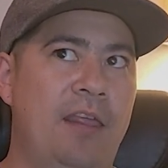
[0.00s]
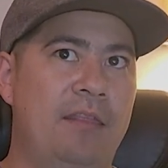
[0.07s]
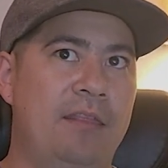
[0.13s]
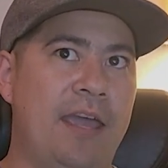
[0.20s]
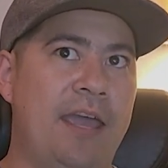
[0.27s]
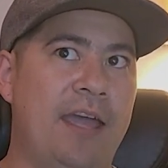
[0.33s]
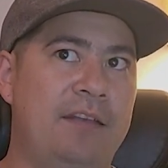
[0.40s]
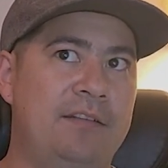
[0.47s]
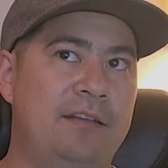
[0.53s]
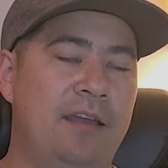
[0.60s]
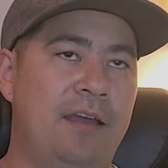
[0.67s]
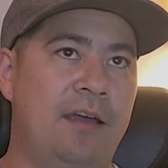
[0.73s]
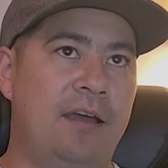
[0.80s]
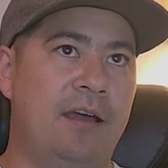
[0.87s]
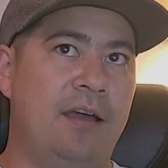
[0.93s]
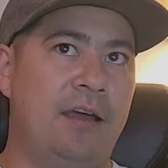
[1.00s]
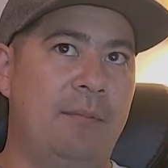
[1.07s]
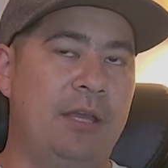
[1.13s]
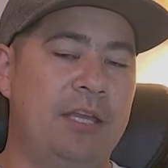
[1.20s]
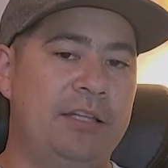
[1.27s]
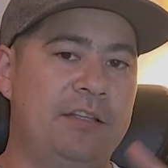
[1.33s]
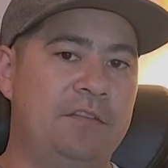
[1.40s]
that
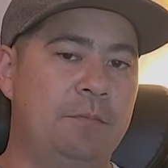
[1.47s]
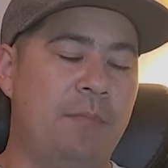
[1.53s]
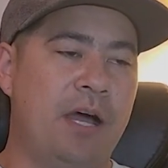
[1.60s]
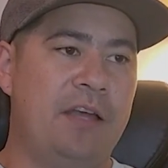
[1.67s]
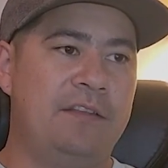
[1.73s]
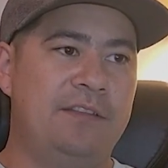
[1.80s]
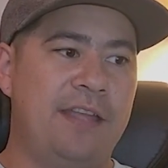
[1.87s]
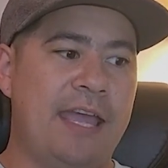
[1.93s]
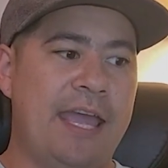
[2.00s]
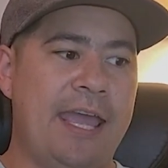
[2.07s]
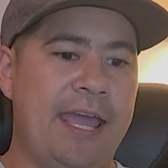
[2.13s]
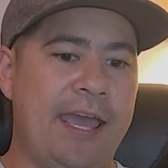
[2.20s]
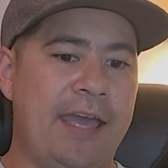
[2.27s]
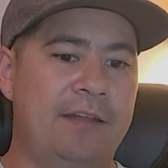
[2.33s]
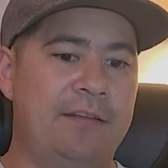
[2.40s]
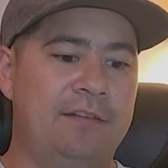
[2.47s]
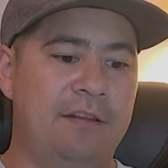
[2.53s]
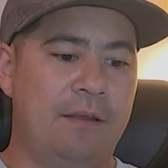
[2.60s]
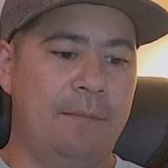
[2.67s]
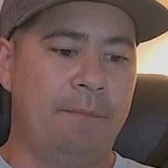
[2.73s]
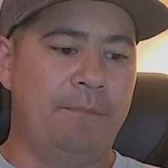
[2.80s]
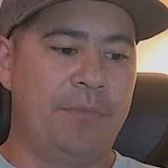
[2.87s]
at least Mazda had
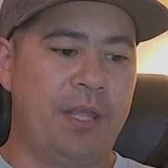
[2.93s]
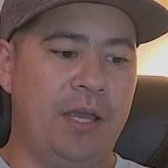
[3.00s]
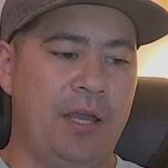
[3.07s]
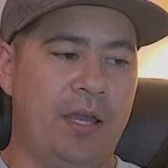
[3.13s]
some